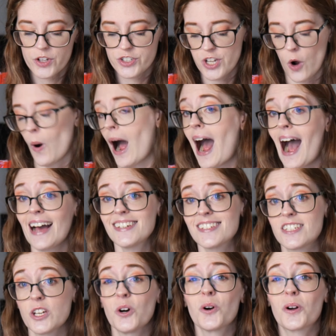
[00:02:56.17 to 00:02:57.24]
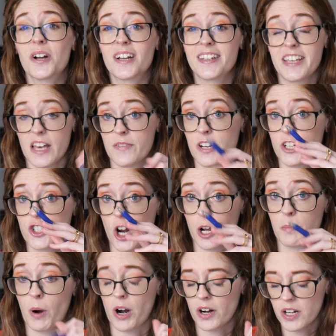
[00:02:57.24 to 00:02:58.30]
So I still gave it a
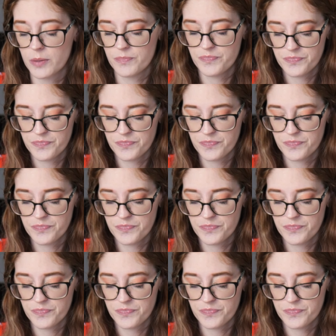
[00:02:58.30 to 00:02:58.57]
check mark.